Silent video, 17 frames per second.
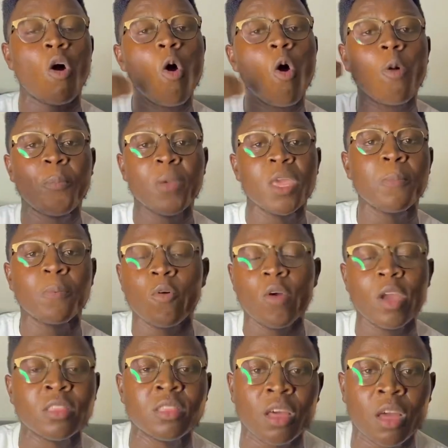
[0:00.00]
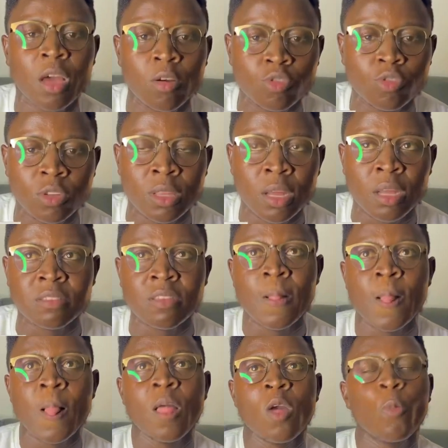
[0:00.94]
all people in the country that
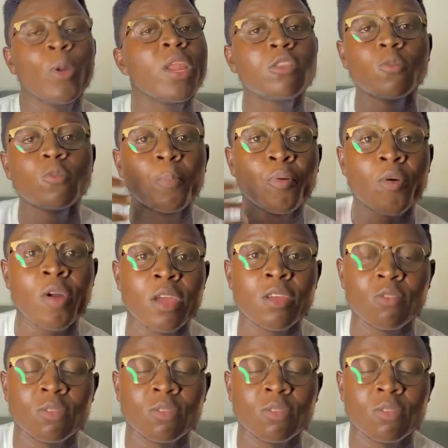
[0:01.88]
we need to pray.